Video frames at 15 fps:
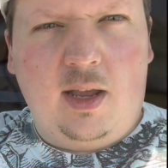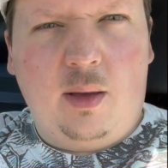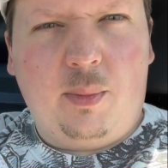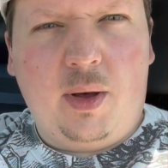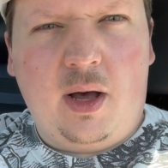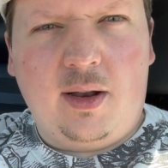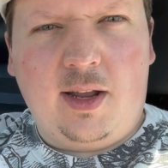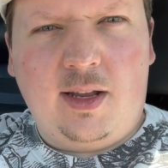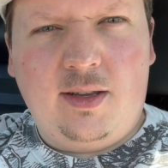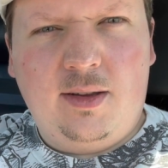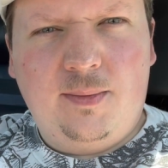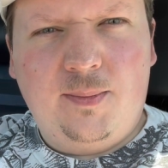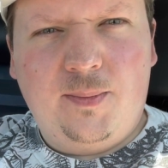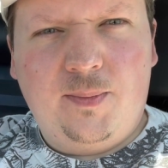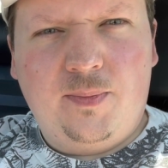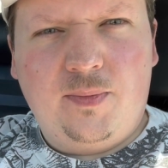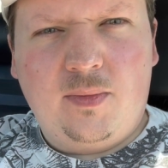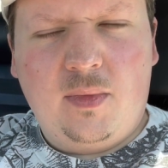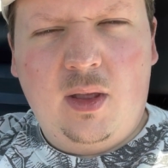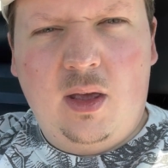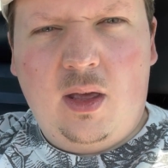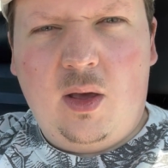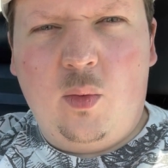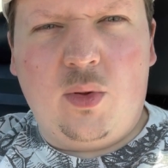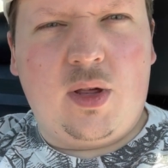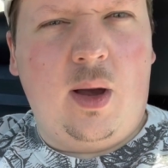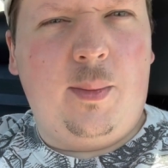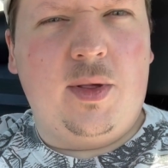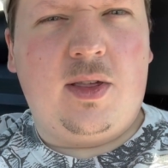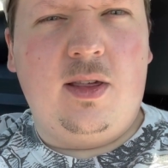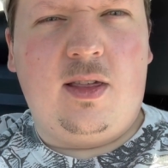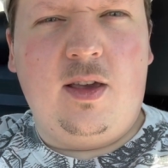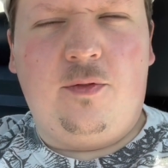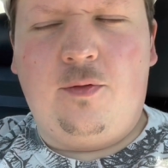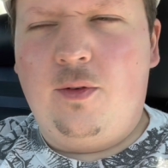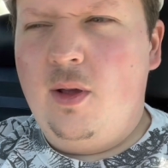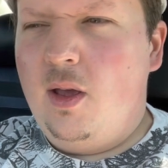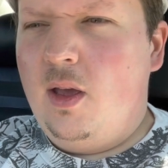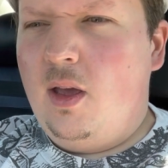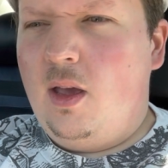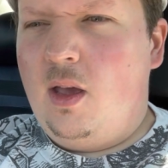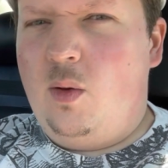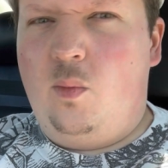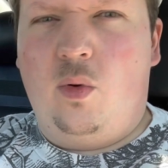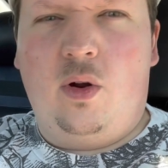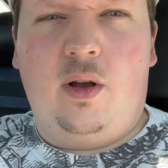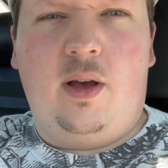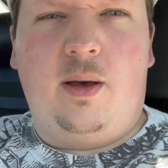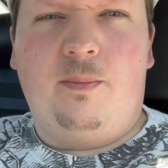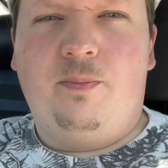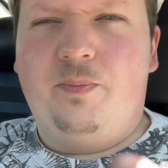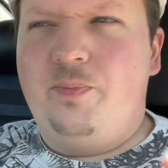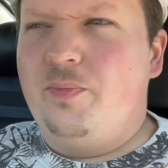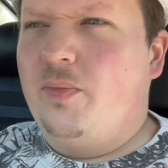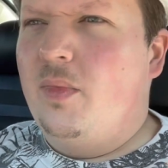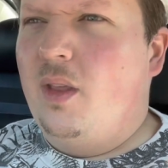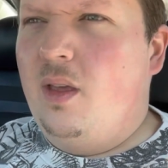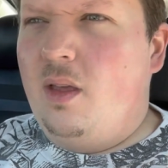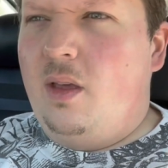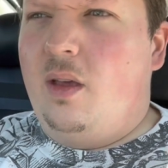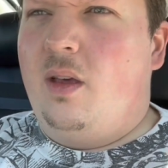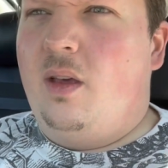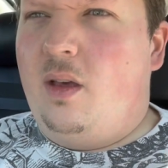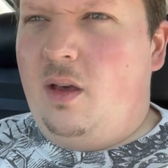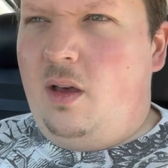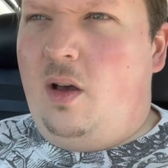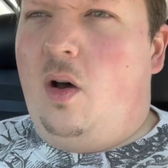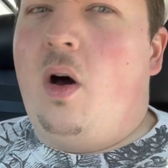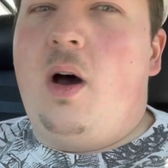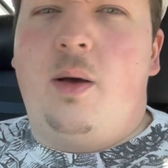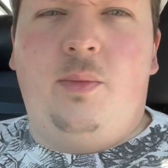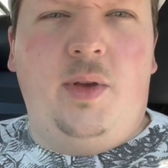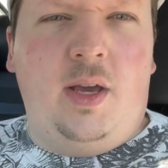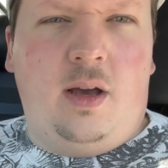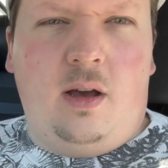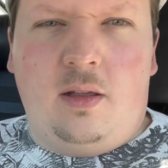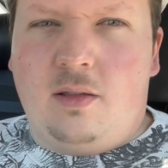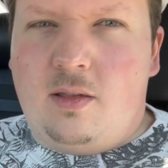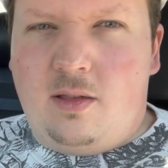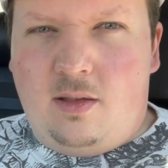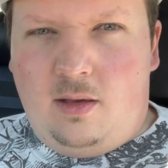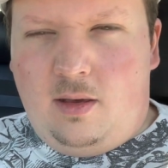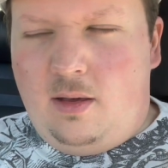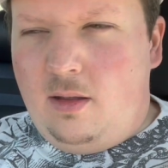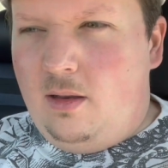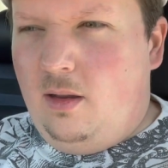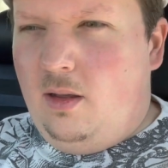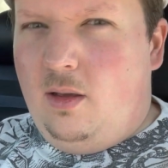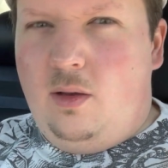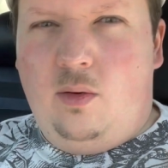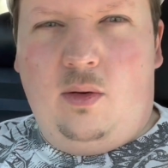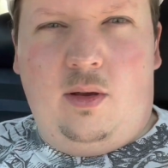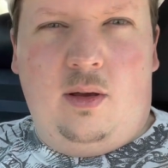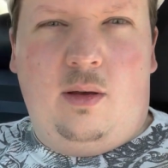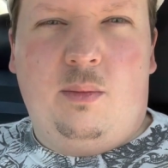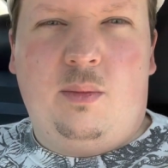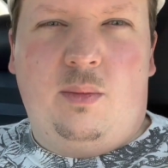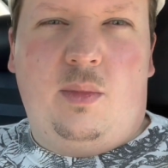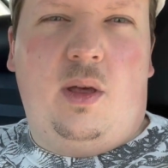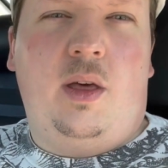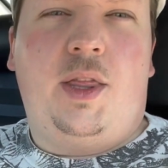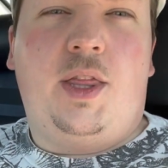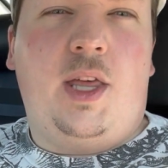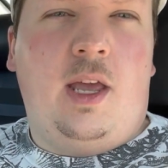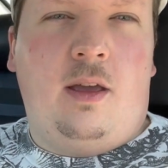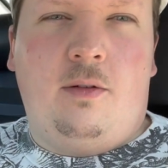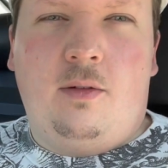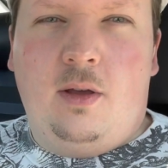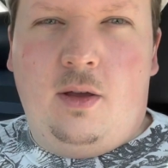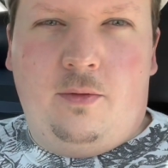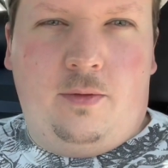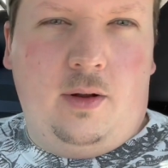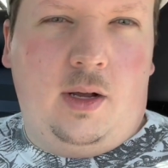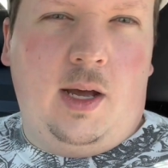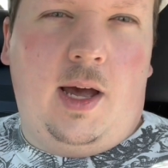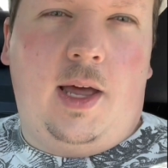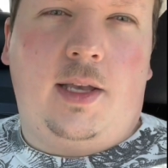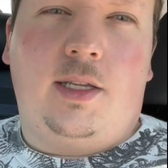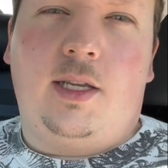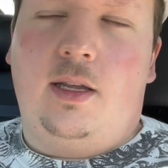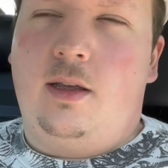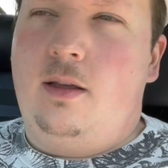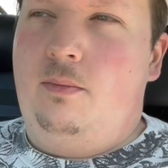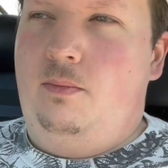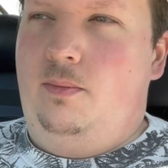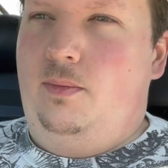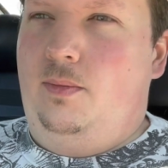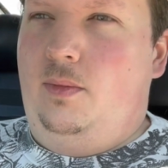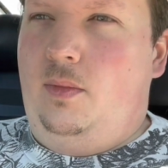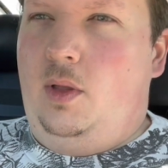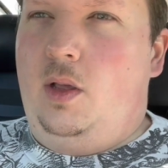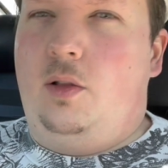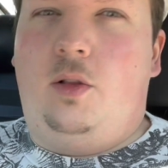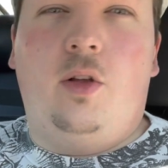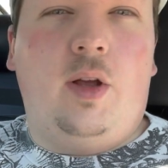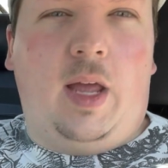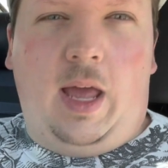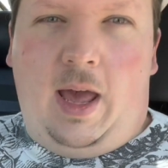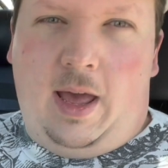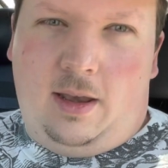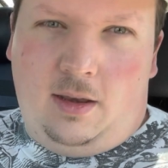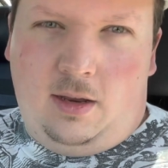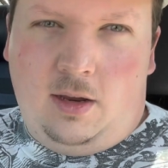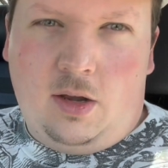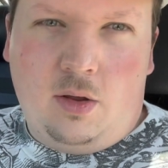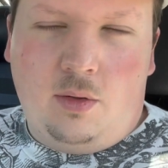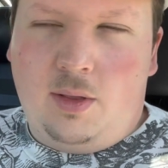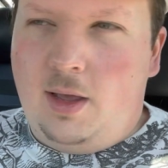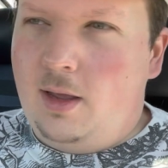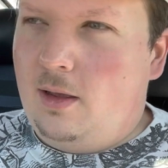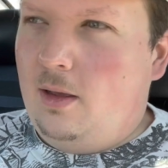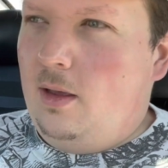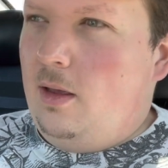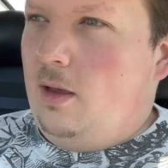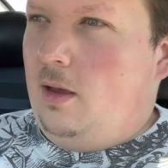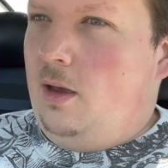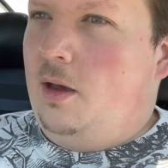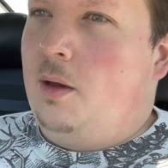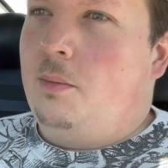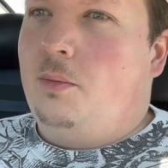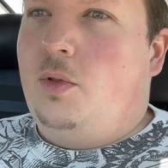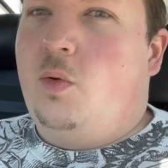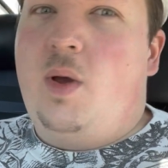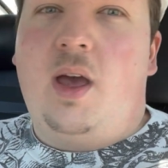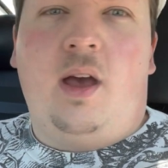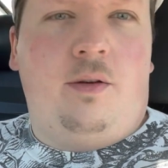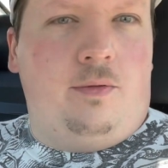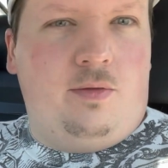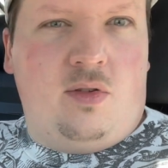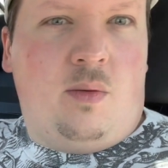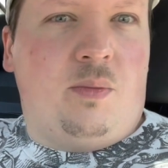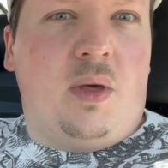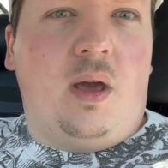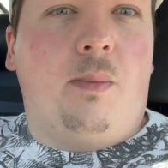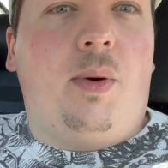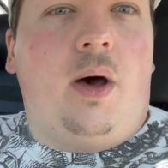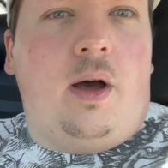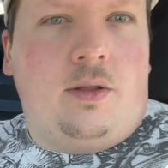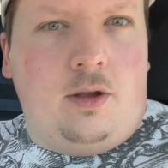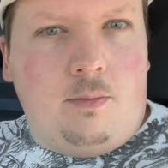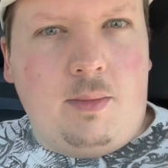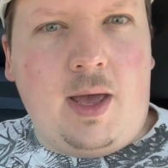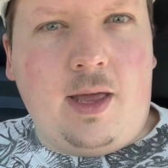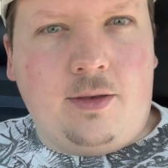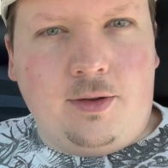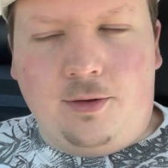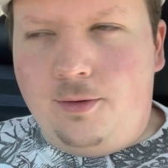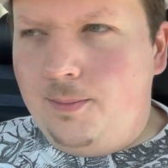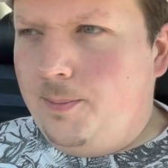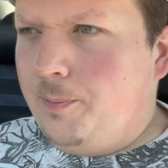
upon it. It was almost as if it were a, a ambiance, uh, um, a thing for God to look at, you know, like um, you have something upon your mantle.